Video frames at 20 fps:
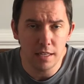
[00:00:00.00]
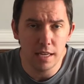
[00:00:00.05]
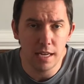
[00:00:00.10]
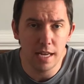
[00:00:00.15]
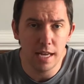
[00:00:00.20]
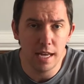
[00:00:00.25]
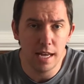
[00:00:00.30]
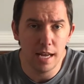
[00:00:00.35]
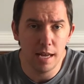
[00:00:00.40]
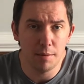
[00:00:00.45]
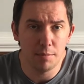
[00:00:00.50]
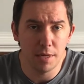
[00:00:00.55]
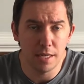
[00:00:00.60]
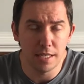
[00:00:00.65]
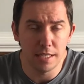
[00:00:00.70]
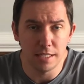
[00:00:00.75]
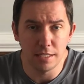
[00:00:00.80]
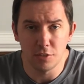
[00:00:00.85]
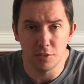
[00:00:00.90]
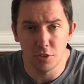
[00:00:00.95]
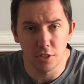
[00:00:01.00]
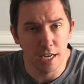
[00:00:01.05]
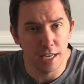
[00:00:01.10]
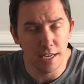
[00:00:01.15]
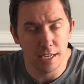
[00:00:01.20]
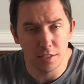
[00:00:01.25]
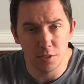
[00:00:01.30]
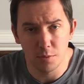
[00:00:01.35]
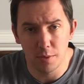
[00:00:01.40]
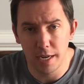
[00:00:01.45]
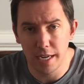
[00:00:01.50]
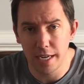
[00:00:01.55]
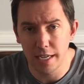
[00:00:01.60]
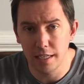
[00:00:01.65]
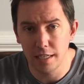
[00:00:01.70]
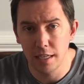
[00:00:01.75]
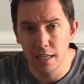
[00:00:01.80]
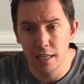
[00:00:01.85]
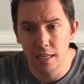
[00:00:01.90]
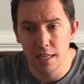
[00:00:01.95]
but it turned out not to
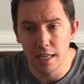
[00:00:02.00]
rain,